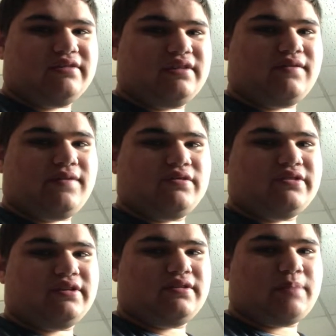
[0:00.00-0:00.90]
in the future
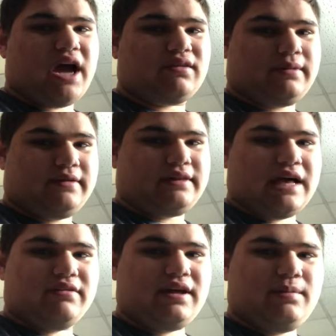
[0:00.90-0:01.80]
and possibly
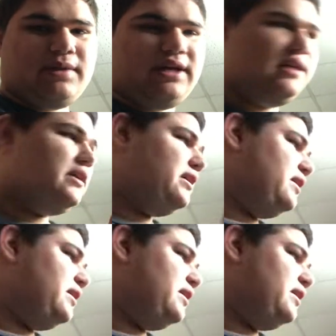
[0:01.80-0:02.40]
sell them.